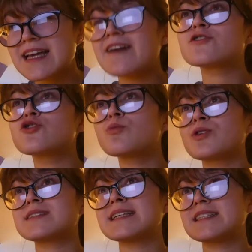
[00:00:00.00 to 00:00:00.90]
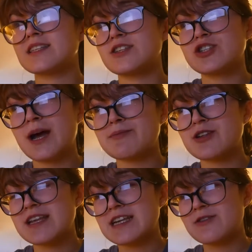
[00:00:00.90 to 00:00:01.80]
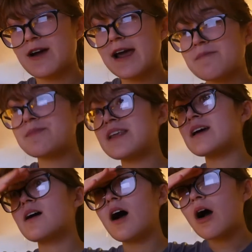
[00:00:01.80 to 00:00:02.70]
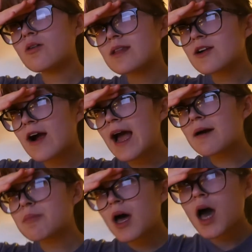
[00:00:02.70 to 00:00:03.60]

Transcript: I have two more scenes in this chapter that I need to write. Holy crap.